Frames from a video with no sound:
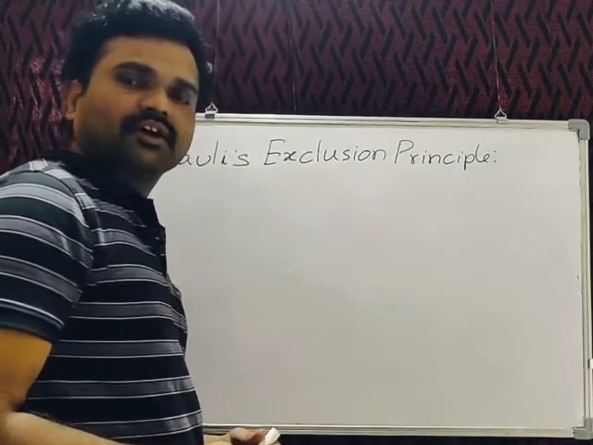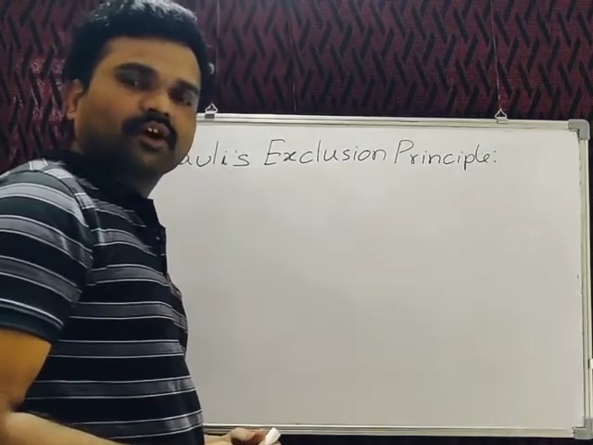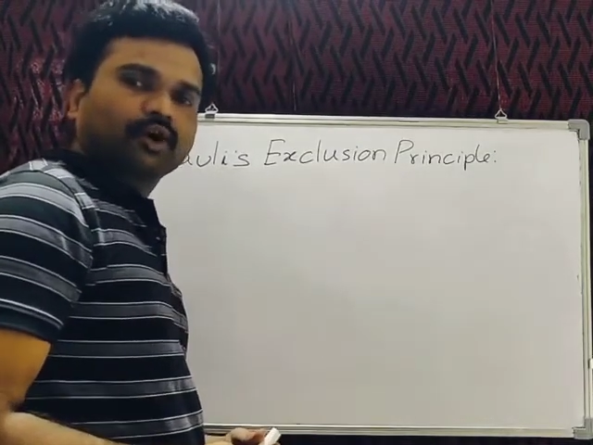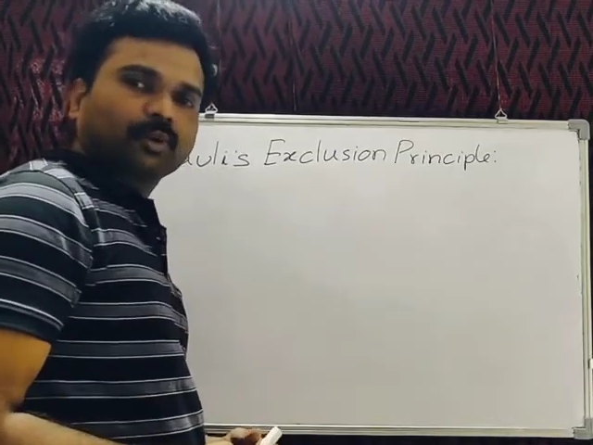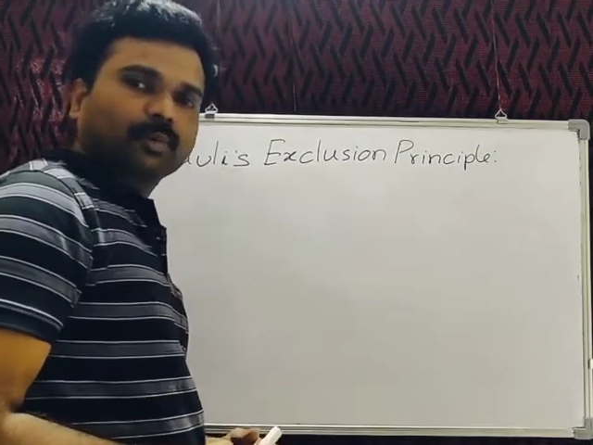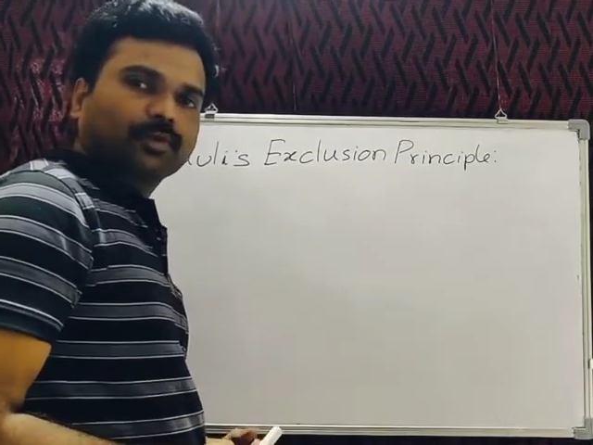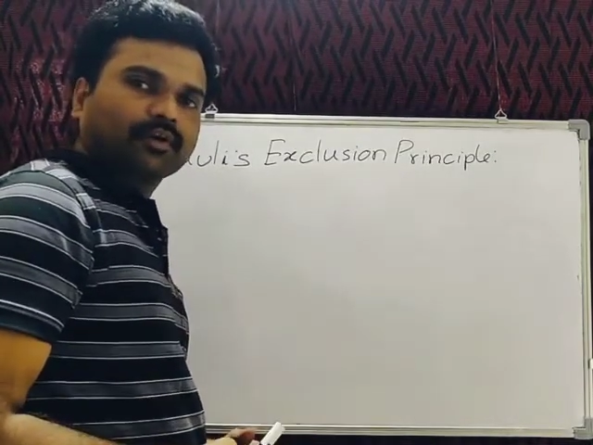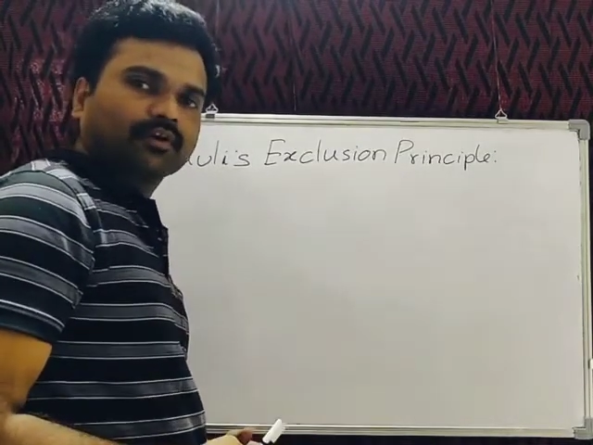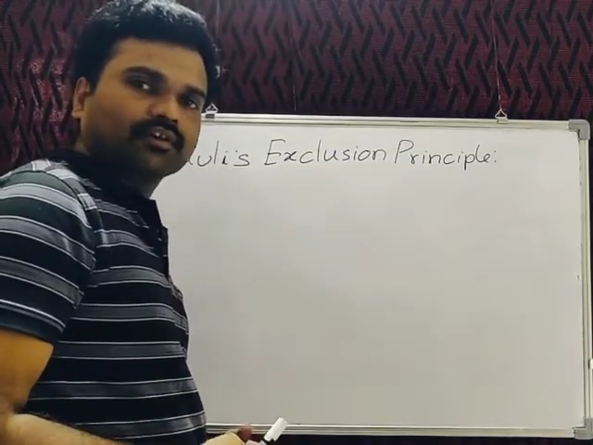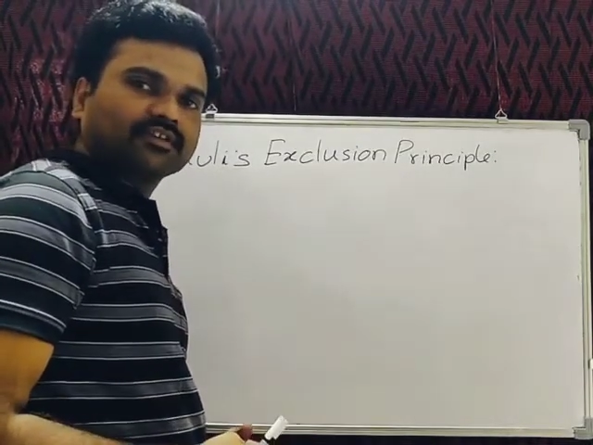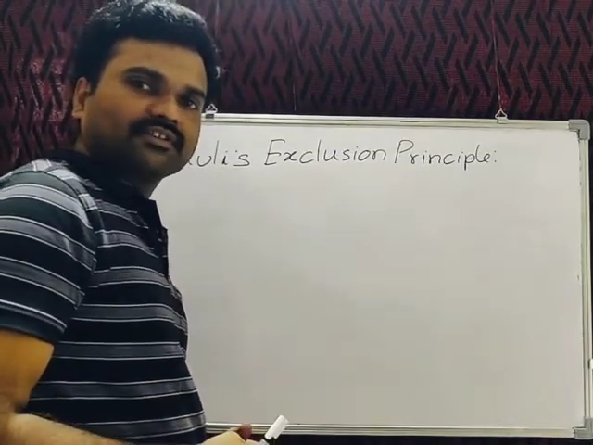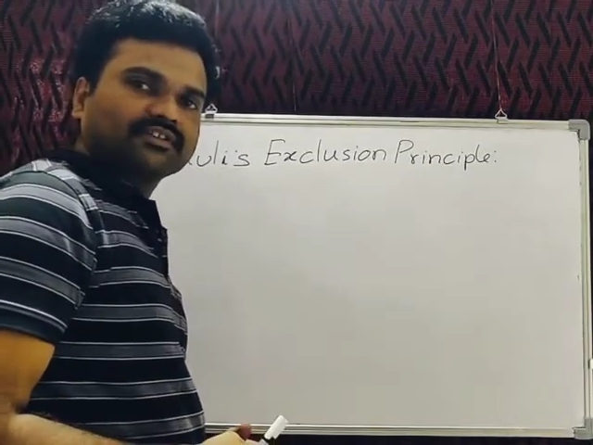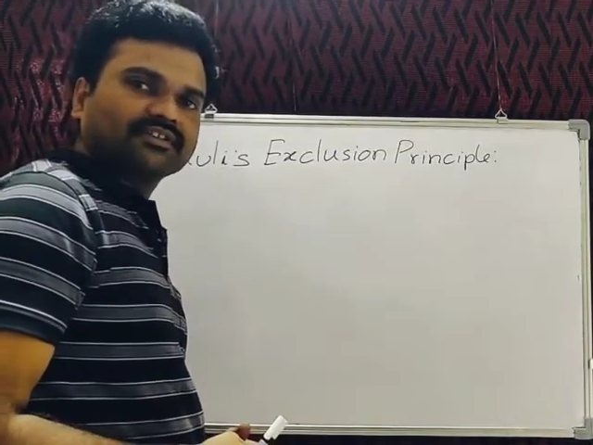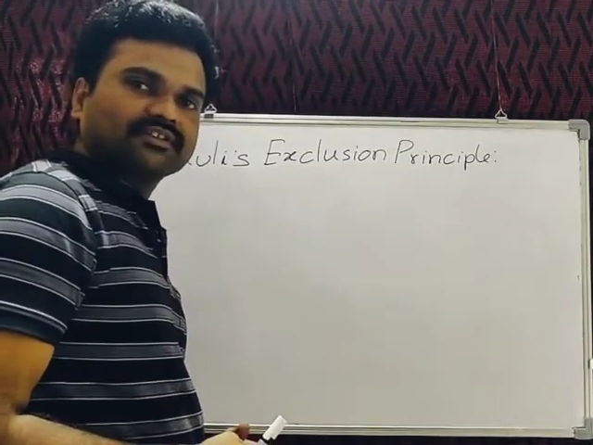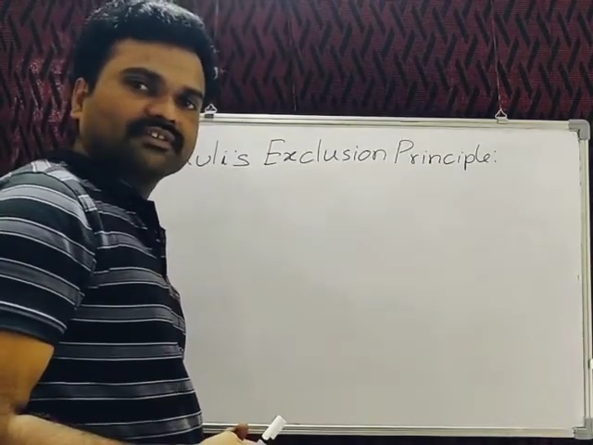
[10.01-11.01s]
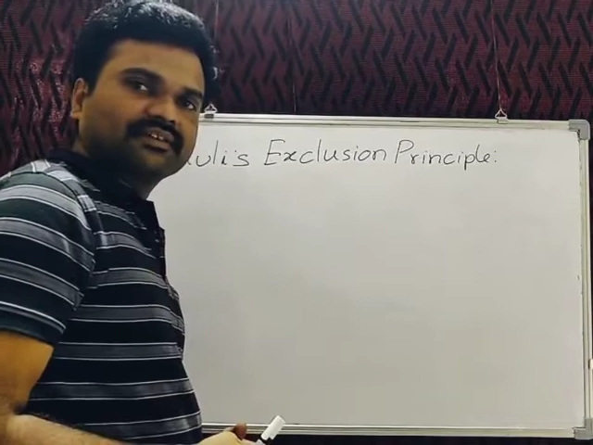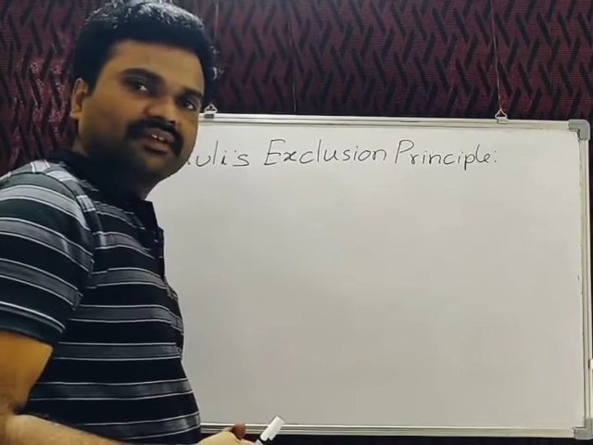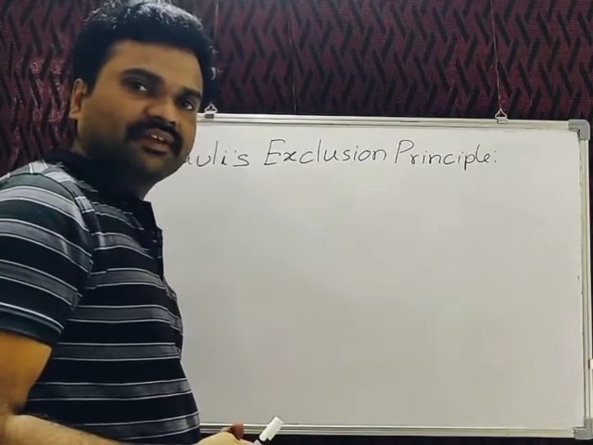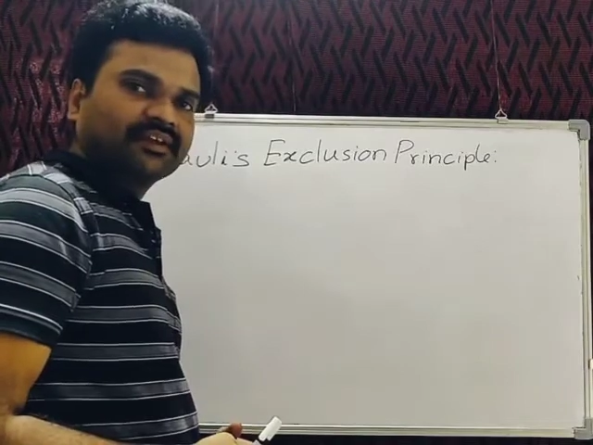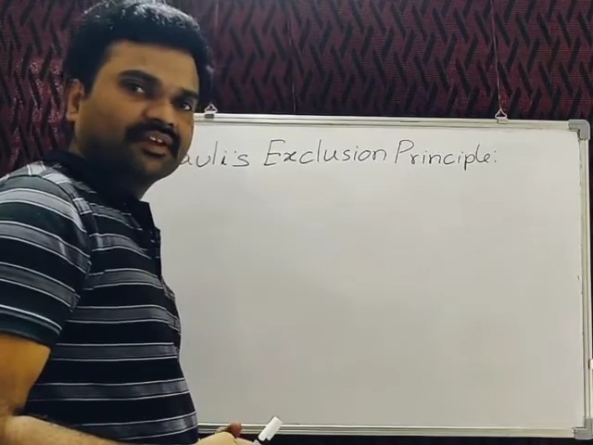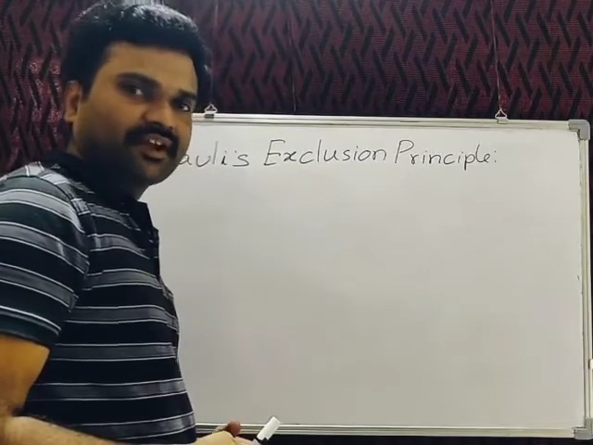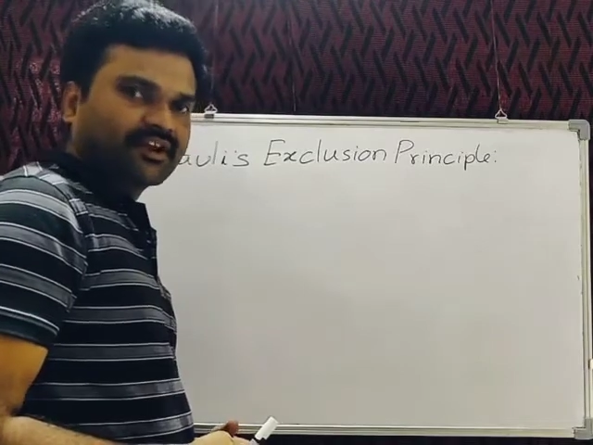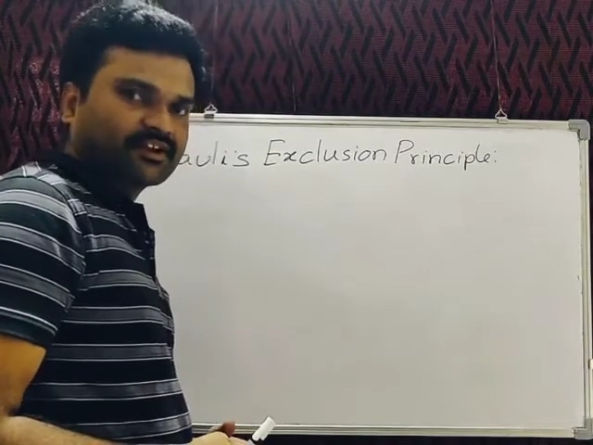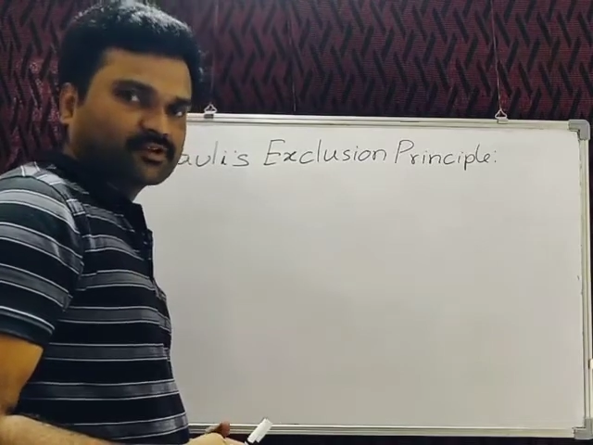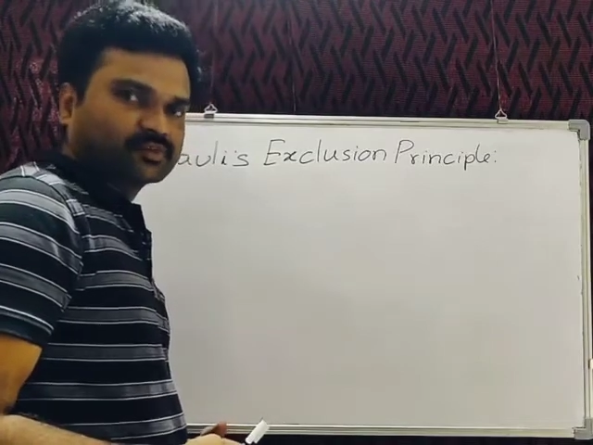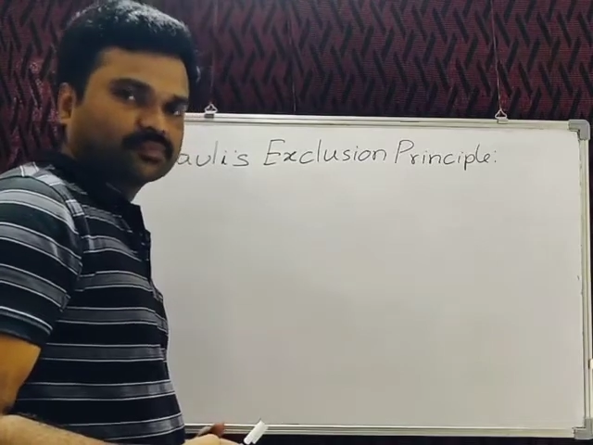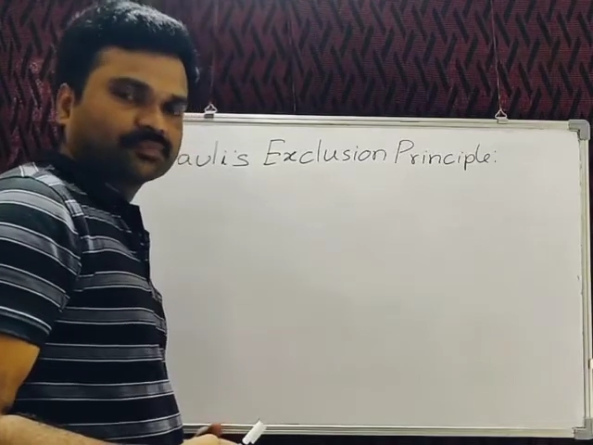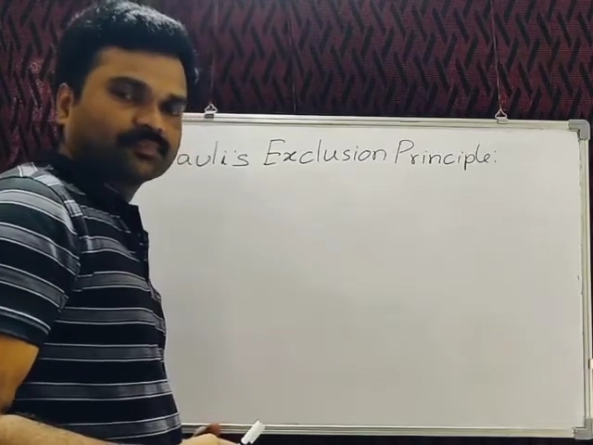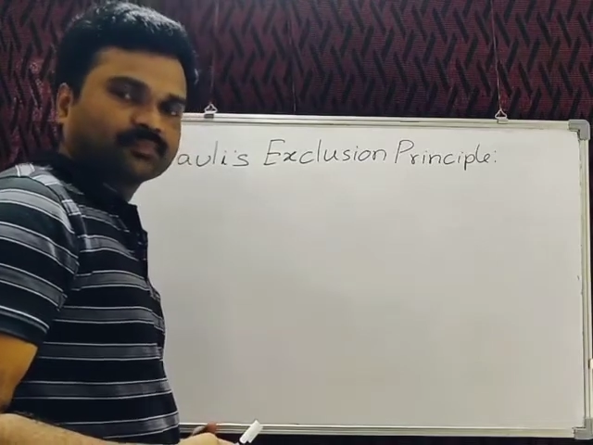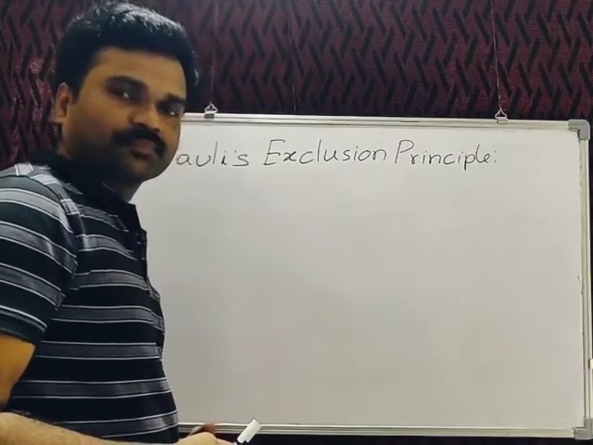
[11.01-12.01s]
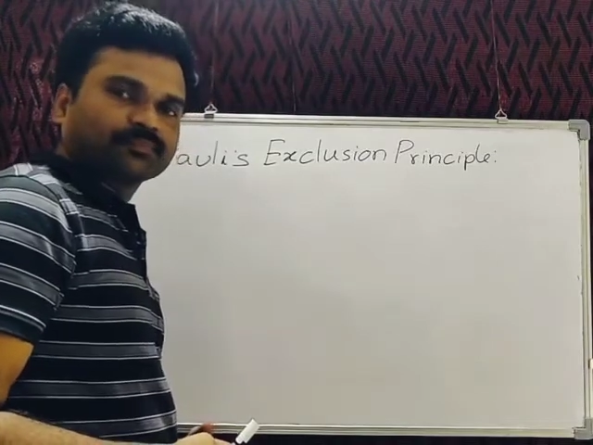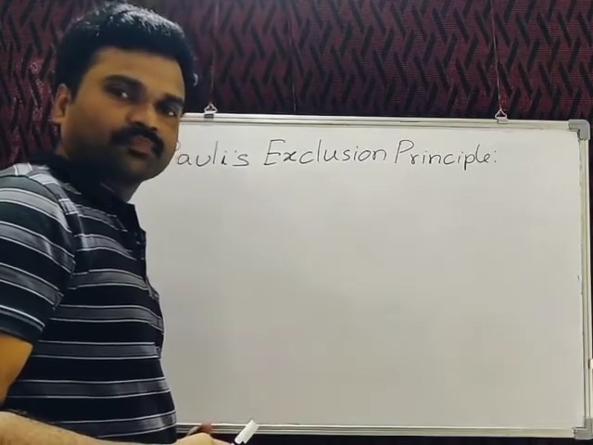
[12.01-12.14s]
orbitals in an atom.